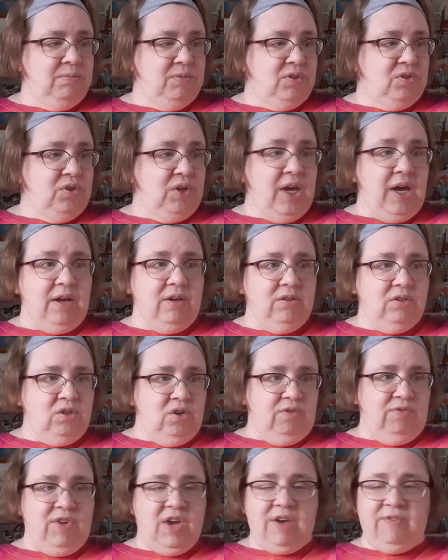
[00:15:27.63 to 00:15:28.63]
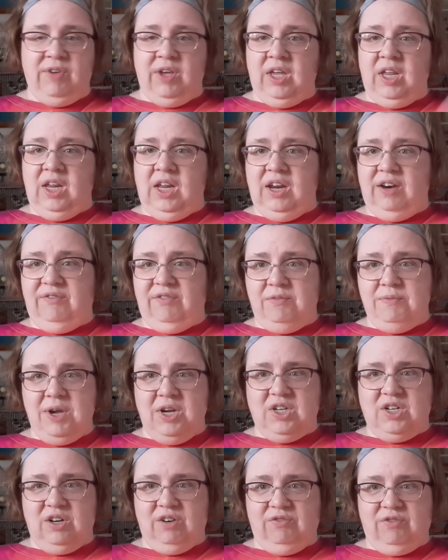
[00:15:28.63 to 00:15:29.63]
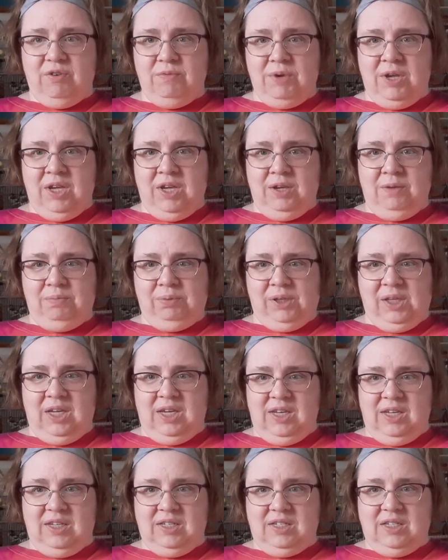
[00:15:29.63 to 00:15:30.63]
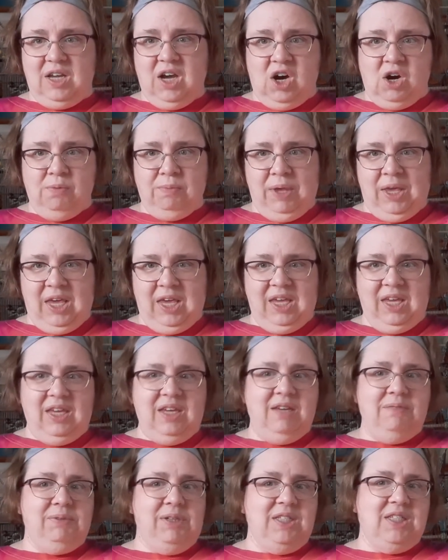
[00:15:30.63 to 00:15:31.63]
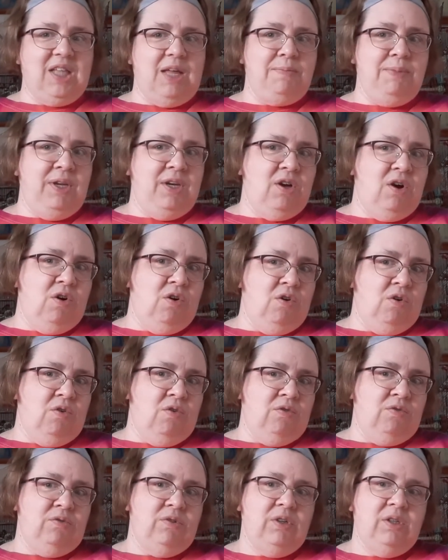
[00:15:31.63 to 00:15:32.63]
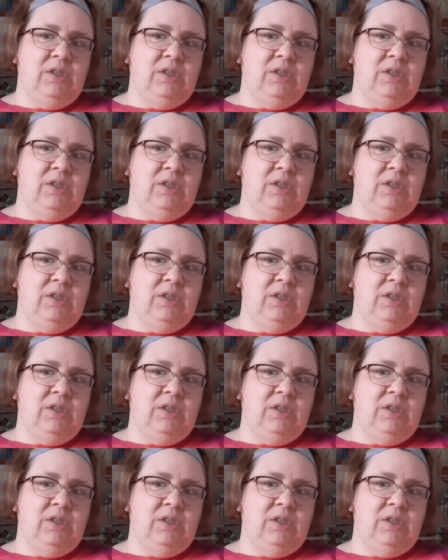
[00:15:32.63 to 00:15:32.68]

yeah. So if you have any information for me, please tell me. Please let me know.